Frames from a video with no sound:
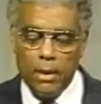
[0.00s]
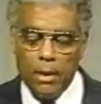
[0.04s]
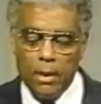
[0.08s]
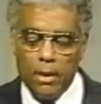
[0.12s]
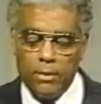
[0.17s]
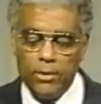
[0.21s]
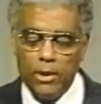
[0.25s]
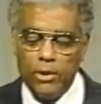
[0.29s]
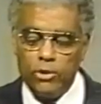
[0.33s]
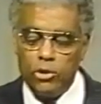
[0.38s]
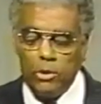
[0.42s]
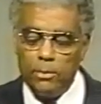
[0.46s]

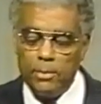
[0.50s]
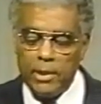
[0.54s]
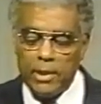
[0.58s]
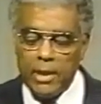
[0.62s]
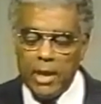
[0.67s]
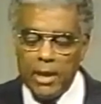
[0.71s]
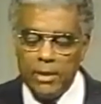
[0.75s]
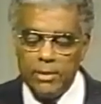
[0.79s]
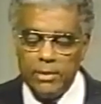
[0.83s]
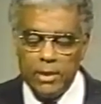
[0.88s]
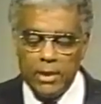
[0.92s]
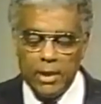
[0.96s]
And then you
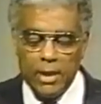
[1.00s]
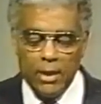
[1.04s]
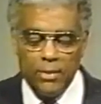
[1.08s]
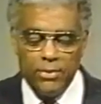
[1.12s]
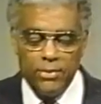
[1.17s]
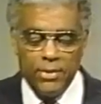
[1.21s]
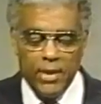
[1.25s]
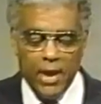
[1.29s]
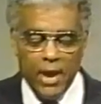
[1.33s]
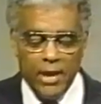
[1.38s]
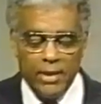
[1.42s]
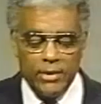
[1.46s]
begin to
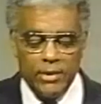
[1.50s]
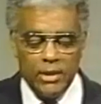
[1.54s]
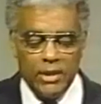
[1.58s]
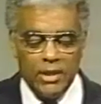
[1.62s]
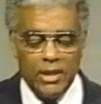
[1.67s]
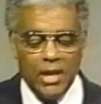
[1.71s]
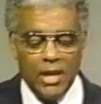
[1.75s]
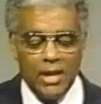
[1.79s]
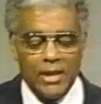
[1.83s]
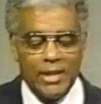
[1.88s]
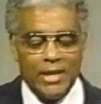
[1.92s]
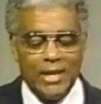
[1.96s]
get that
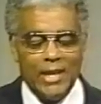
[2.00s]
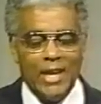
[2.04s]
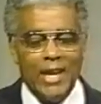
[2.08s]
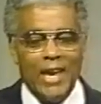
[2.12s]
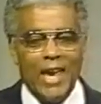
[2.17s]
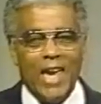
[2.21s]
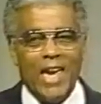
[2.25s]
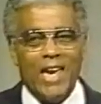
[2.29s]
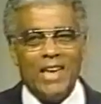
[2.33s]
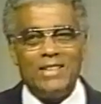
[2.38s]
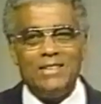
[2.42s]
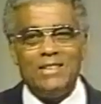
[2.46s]

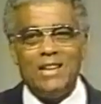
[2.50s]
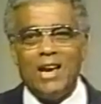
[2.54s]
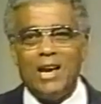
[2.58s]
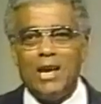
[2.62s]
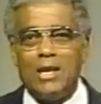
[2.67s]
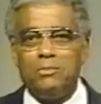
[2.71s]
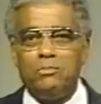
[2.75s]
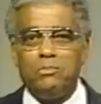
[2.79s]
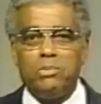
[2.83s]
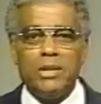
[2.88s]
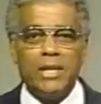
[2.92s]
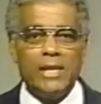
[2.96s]
yucky and
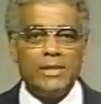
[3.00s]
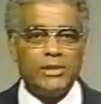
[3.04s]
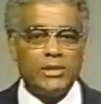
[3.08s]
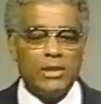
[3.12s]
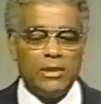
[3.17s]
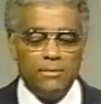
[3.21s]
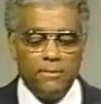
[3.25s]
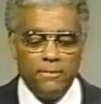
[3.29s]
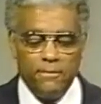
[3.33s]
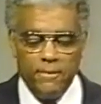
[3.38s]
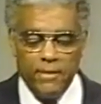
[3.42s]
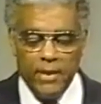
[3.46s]

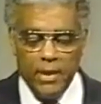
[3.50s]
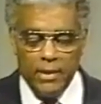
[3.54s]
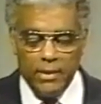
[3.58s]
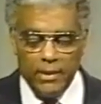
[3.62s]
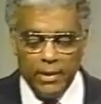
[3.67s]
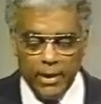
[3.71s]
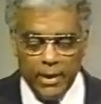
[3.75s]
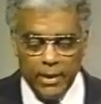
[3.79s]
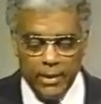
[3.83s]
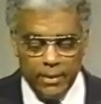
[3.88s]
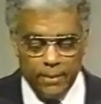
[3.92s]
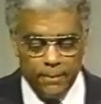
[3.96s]
unpleasant
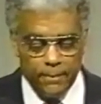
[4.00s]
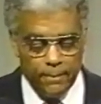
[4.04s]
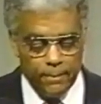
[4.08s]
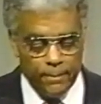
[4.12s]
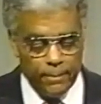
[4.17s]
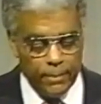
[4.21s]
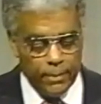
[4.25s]
feeling.